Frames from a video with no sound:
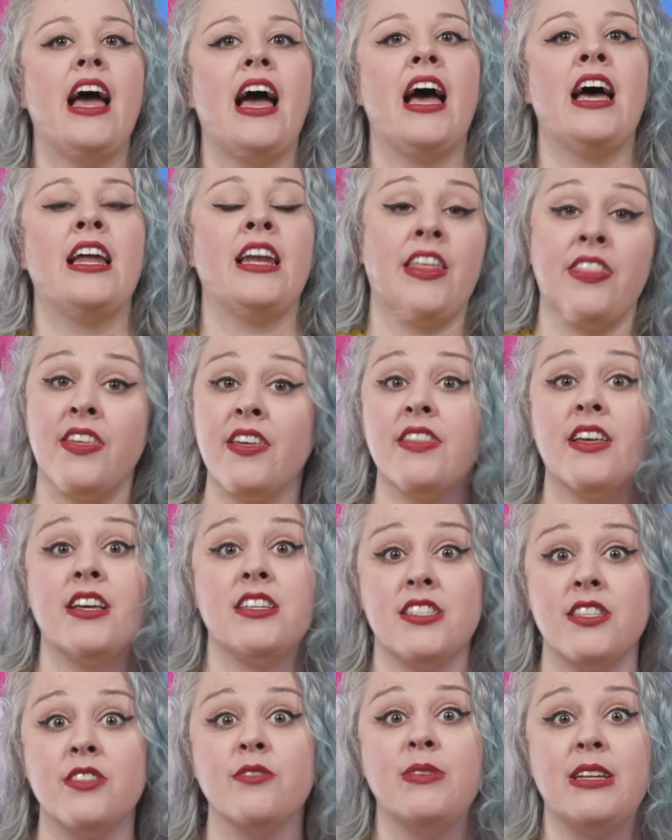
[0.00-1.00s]
And I think
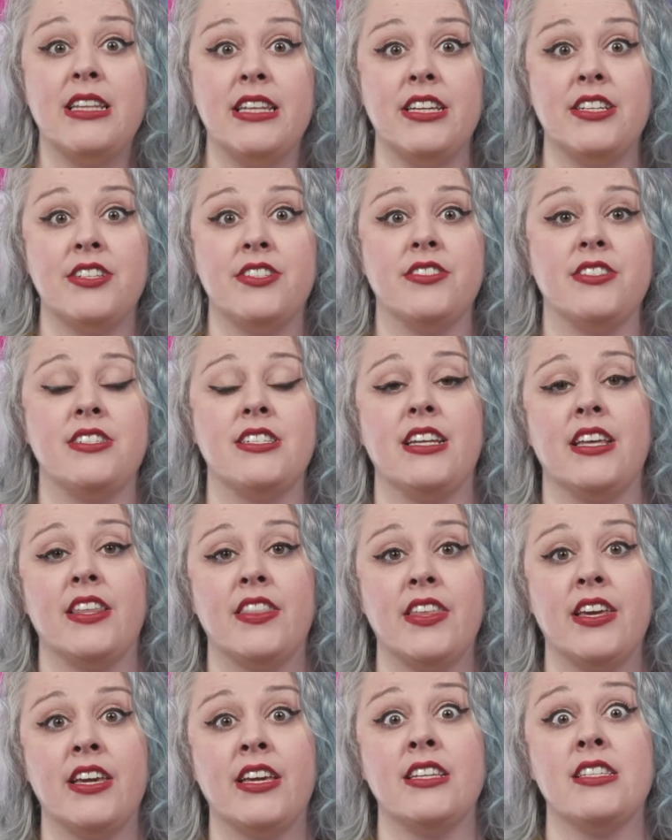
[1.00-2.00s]
that's the really interesting
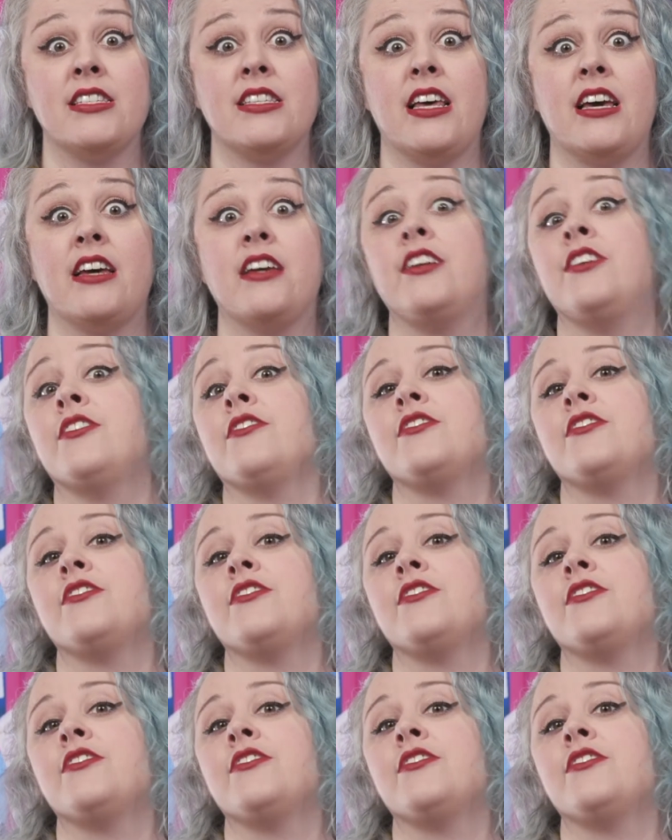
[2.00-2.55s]
thing, is that,